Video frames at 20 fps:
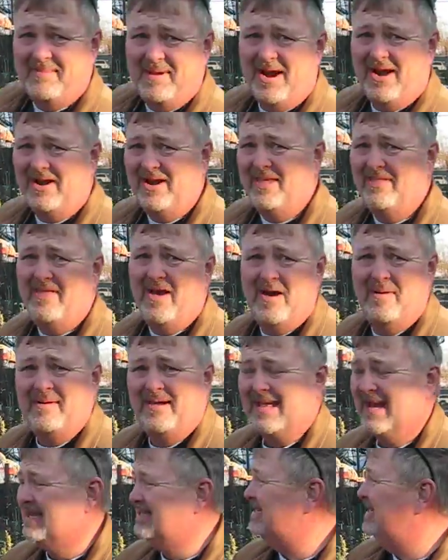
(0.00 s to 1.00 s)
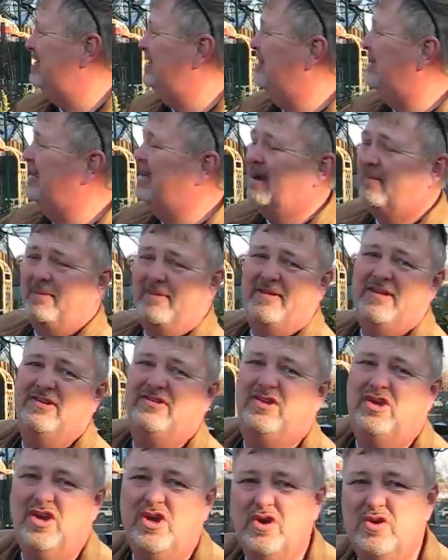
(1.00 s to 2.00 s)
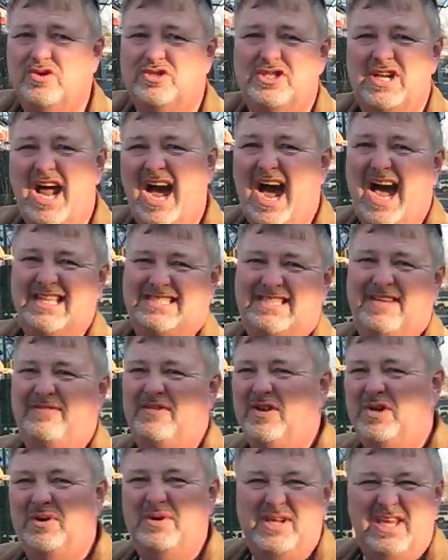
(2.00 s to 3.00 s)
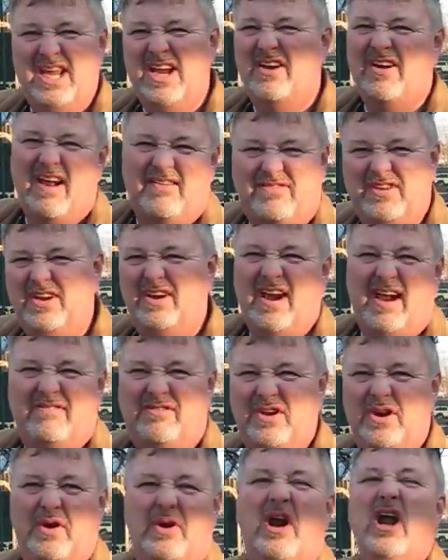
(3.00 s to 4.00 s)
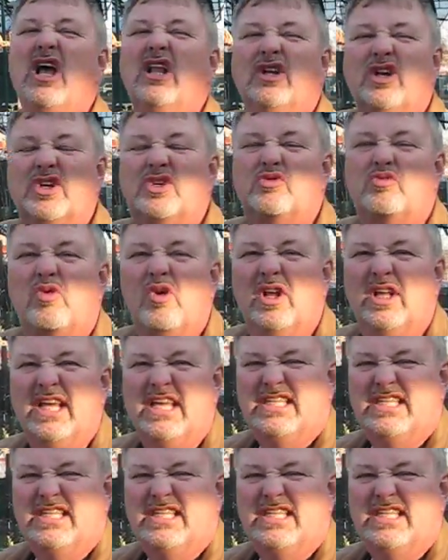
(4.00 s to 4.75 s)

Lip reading: area though, because then you'll end up with these huge knots. If you do it year after year after year, looks really